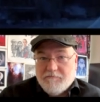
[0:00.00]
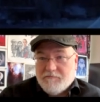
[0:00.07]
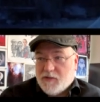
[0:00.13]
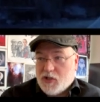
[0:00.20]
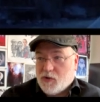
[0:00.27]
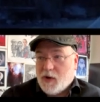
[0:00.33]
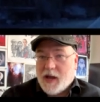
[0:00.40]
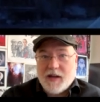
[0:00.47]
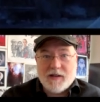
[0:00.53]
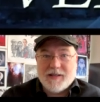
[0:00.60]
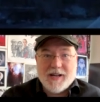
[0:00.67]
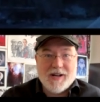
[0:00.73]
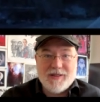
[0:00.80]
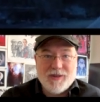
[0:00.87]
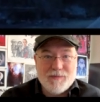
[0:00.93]
So he had to
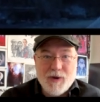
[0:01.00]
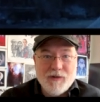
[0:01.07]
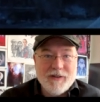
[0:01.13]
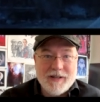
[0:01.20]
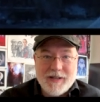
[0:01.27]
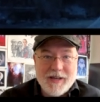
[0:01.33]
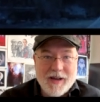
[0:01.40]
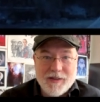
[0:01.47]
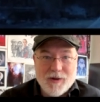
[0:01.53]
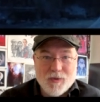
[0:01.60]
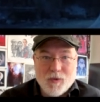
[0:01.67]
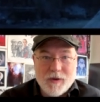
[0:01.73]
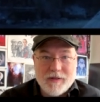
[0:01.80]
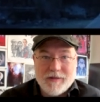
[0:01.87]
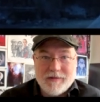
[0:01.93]
cut the movie together
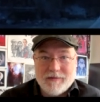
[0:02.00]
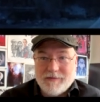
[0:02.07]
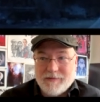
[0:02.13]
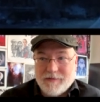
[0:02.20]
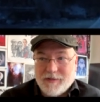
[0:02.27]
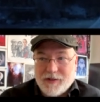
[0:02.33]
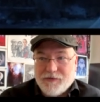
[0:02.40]
with the